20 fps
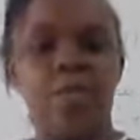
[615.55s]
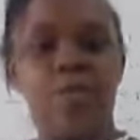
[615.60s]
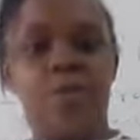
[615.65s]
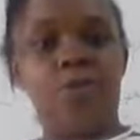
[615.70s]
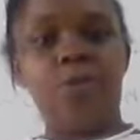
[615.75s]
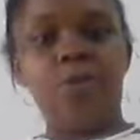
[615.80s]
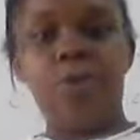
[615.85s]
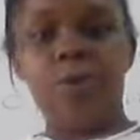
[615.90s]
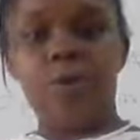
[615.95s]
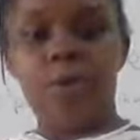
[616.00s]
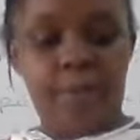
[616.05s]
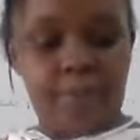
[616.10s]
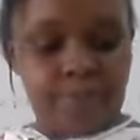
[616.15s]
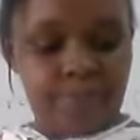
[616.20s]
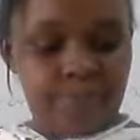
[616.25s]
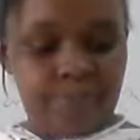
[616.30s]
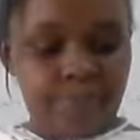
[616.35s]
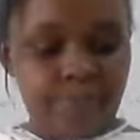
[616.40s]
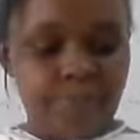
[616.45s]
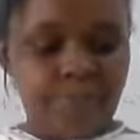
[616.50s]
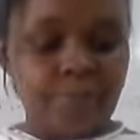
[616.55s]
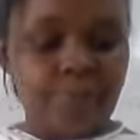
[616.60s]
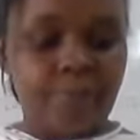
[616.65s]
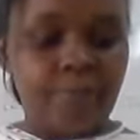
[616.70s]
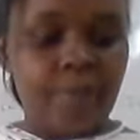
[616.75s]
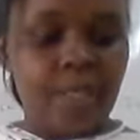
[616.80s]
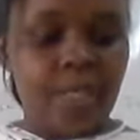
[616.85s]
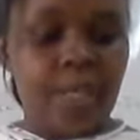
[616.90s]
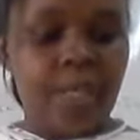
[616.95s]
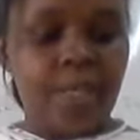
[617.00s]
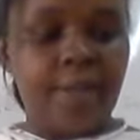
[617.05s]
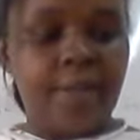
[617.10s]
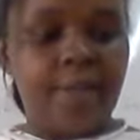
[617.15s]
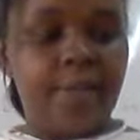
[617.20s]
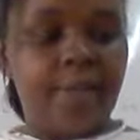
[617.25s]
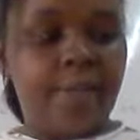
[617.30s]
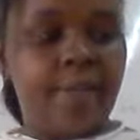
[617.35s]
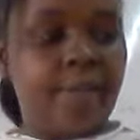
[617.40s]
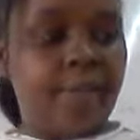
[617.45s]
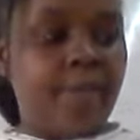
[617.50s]
So,
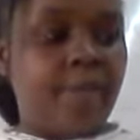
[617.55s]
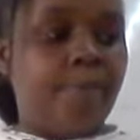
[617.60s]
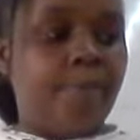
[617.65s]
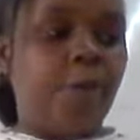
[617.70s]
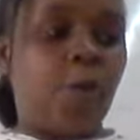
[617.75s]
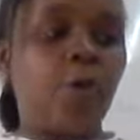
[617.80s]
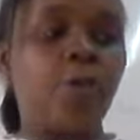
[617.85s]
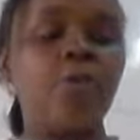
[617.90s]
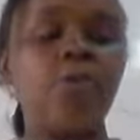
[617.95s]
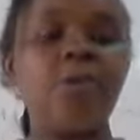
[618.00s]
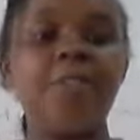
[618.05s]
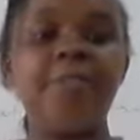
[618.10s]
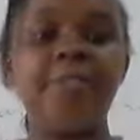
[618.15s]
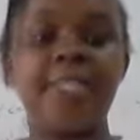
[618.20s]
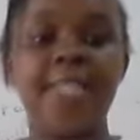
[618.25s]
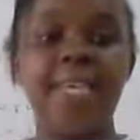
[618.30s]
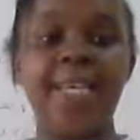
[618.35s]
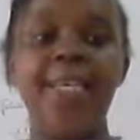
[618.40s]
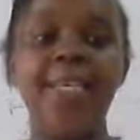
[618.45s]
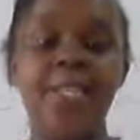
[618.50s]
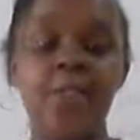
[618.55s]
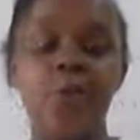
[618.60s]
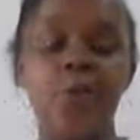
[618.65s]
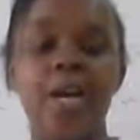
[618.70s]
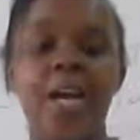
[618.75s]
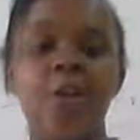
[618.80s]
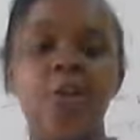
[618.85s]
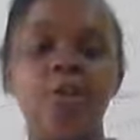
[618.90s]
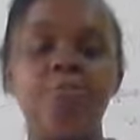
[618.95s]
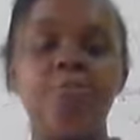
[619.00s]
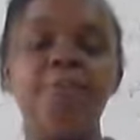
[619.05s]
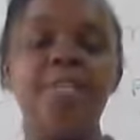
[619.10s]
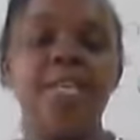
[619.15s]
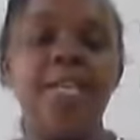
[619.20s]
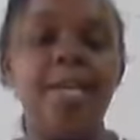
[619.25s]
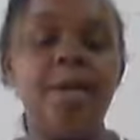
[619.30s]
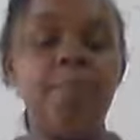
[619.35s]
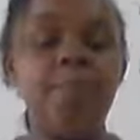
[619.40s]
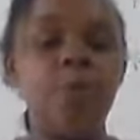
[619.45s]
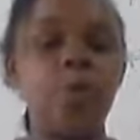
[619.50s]
because we have said you cannot
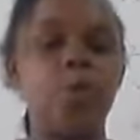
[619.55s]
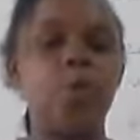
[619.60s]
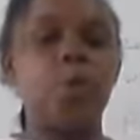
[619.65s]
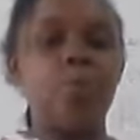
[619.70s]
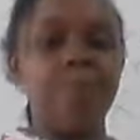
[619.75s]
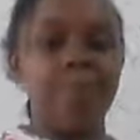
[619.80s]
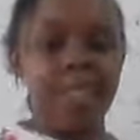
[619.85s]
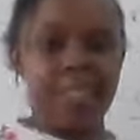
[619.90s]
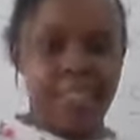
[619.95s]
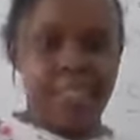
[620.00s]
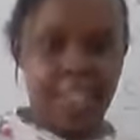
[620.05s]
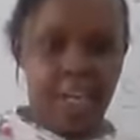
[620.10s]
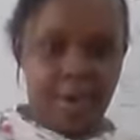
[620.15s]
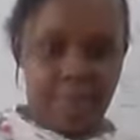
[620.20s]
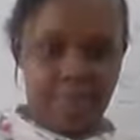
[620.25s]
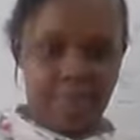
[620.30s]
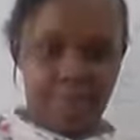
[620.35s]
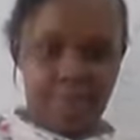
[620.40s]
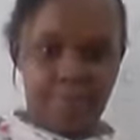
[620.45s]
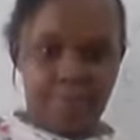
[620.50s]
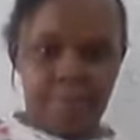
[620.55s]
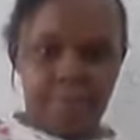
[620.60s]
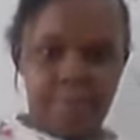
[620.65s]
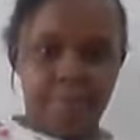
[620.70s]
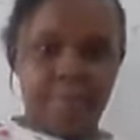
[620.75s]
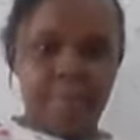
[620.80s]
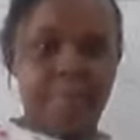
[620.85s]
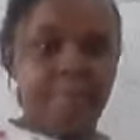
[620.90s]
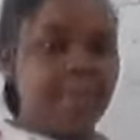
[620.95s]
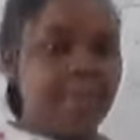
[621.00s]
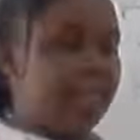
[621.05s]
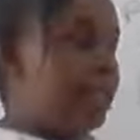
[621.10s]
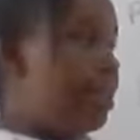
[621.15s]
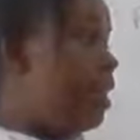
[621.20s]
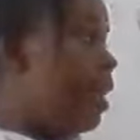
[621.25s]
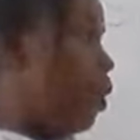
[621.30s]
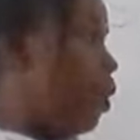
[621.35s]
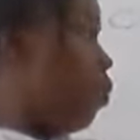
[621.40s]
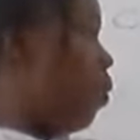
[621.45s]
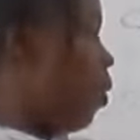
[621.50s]
be able to measure
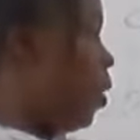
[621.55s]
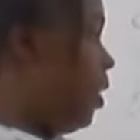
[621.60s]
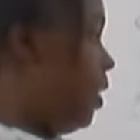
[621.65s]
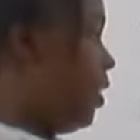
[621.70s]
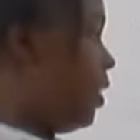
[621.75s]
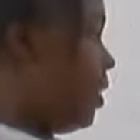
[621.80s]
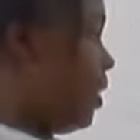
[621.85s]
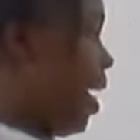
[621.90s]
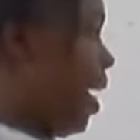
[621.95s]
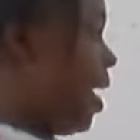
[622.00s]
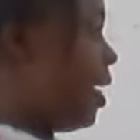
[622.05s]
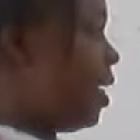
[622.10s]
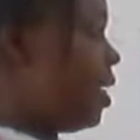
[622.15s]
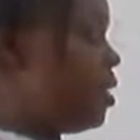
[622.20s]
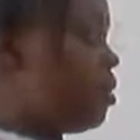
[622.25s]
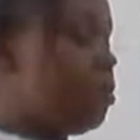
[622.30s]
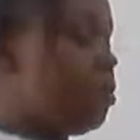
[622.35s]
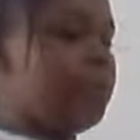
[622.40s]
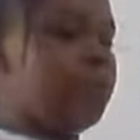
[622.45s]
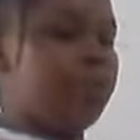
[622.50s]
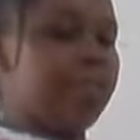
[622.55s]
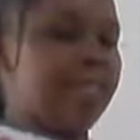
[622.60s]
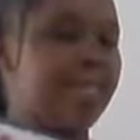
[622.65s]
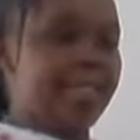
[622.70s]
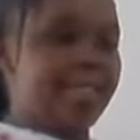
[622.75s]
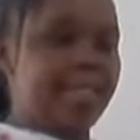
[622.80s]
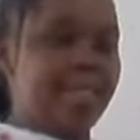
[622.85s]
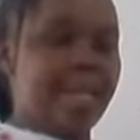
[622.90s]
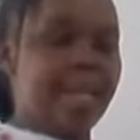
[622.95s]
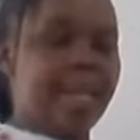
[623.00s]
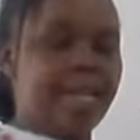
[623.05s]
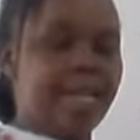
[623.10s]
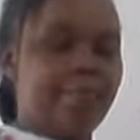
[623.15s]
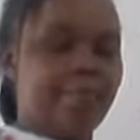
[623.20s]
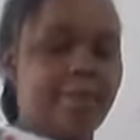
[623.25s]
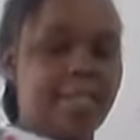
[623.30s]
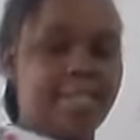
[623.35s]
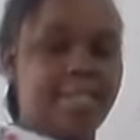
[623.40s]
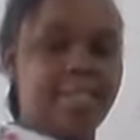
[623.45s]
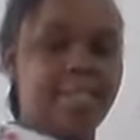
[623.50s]
the quality unless you use the standard
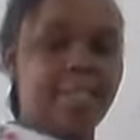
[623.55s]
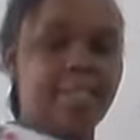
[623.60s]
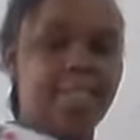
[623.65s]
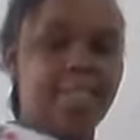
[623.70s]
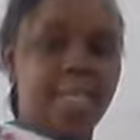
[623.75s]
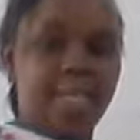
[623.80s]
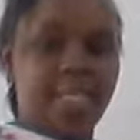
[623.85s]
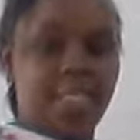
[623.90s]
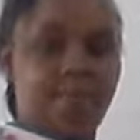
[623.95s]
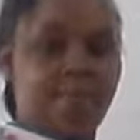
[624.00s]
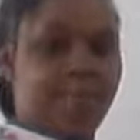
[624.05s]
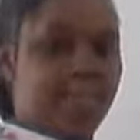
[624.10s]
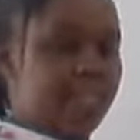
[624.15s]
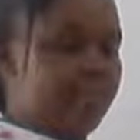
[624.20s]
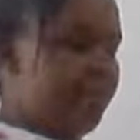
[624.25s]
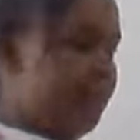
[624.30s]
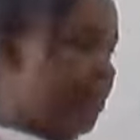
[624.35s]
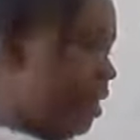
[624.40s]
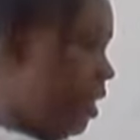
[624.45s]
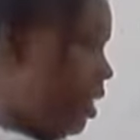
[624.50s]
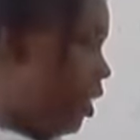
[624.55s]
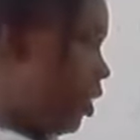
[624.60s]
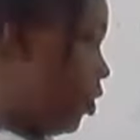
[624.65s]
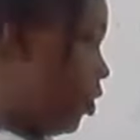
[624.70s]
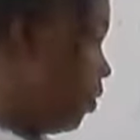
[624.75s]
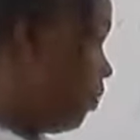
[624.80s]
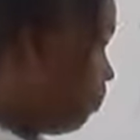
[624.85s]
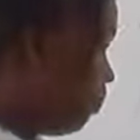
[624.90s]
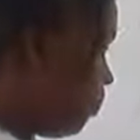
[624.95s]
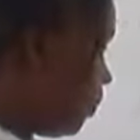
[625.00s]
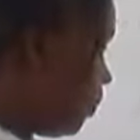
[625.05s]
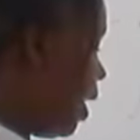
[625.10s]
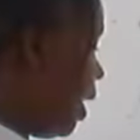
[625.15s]
purchase specification.